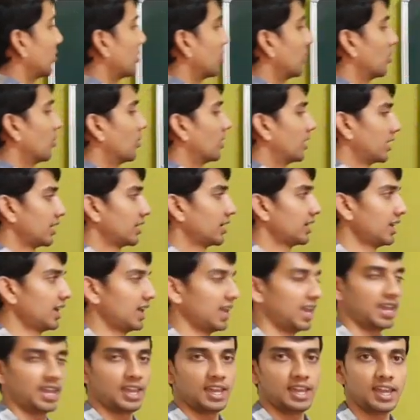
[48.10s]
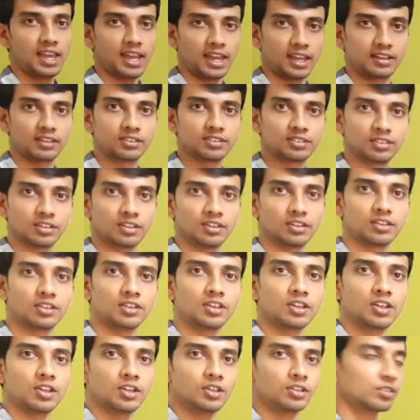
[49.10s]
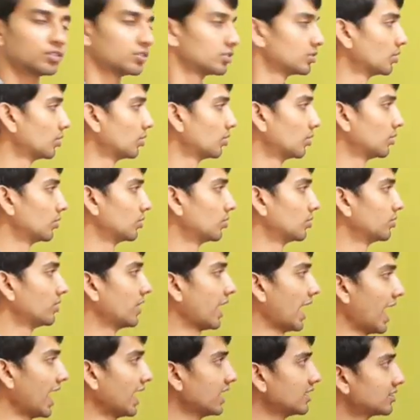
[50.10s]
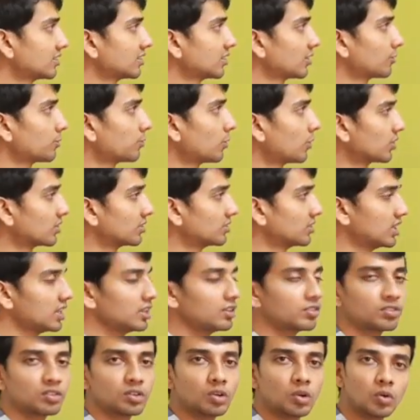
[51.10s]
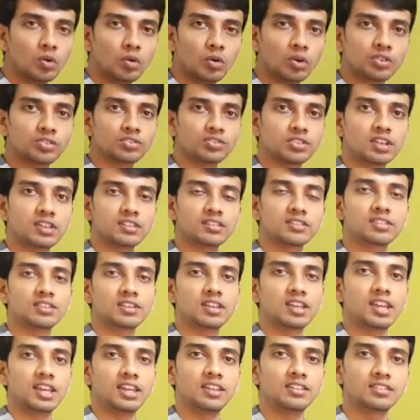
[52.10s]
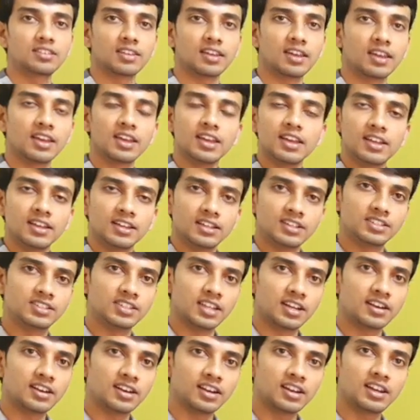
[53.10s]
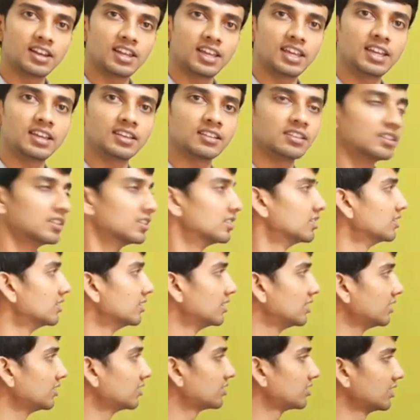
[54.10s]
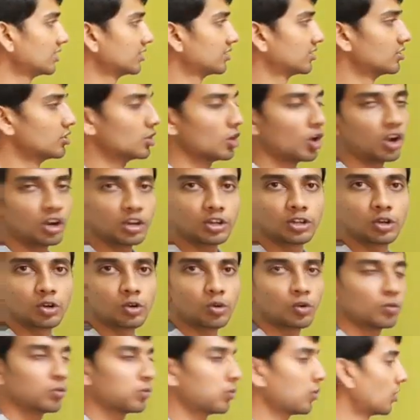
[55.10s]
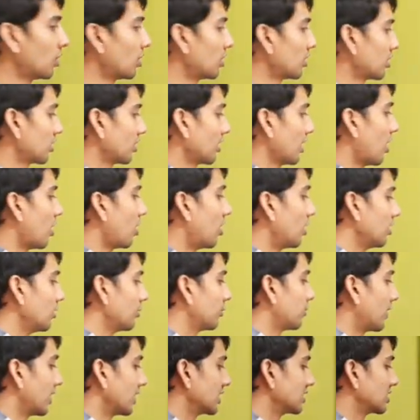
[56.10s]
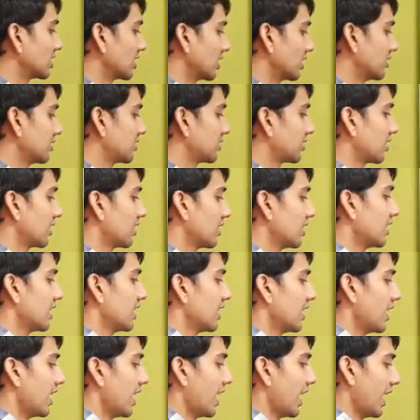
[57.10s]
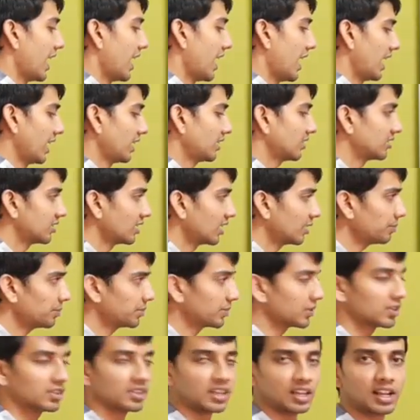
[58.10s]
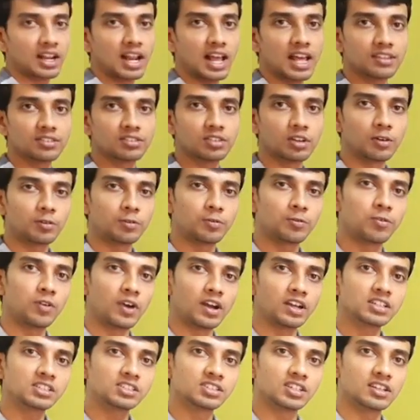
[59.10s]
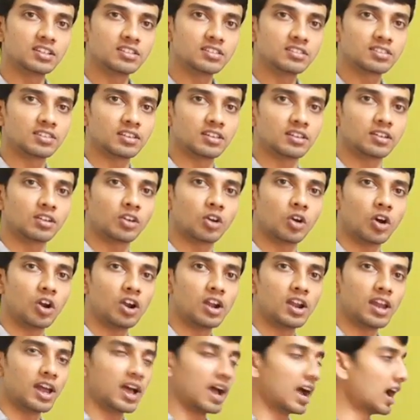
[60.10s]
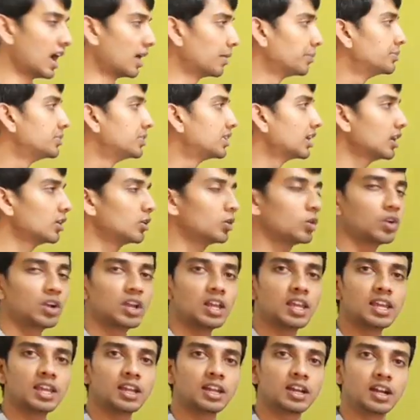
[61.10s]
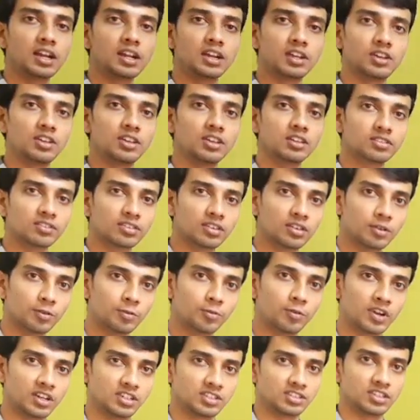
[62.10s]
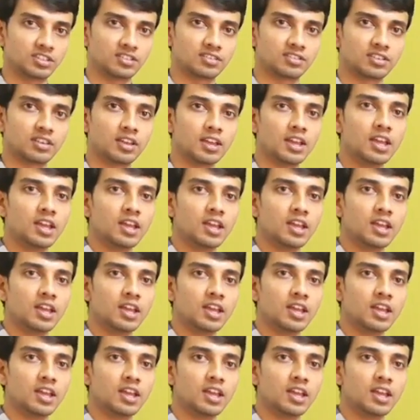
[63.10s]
over ax? So the answer for these two questions is, generally this is not true for all functions except the class of functions called absolutely continuous functions.